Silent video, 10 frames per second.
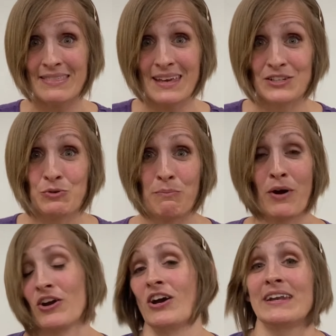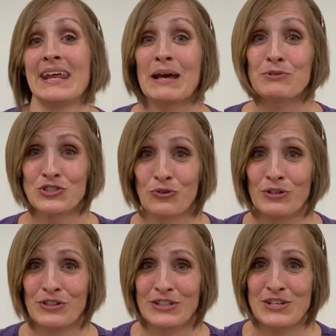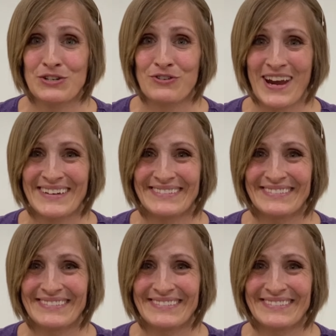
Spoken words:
thing to embark on, and I'm sure you're gonna do great.